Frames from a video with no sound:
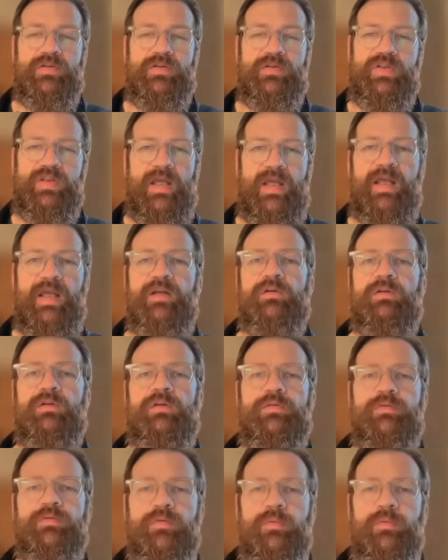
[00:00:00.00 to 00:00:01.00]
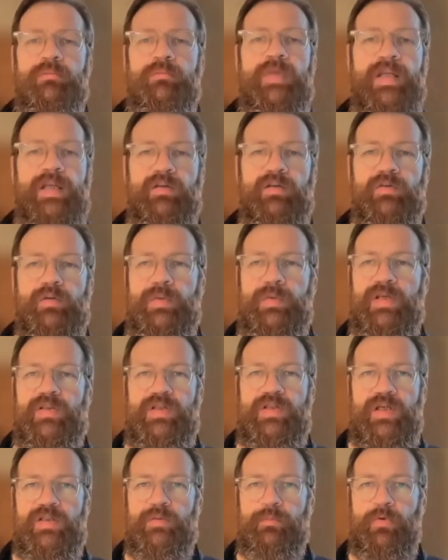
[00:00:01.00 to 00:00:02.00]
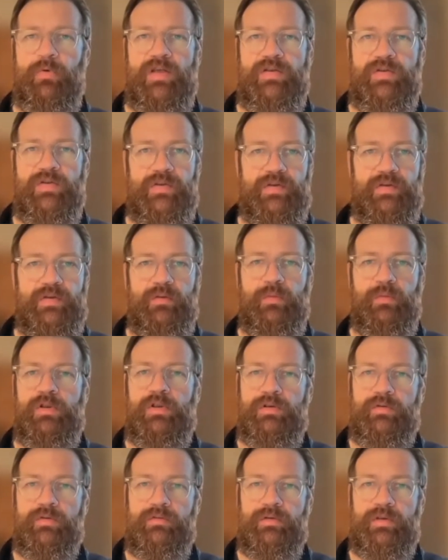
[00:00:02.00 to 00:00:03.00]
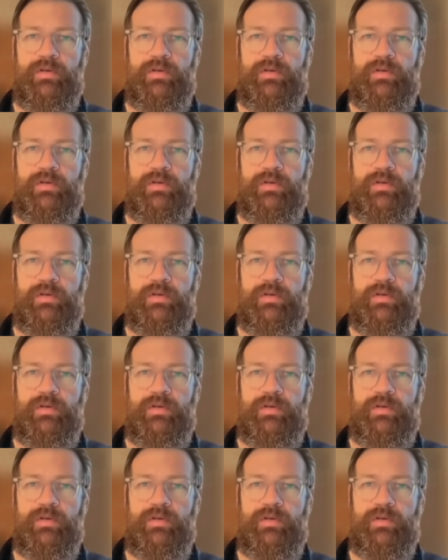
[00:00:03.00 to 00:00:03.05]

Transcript: scale for many of the biggest enterprises in the world.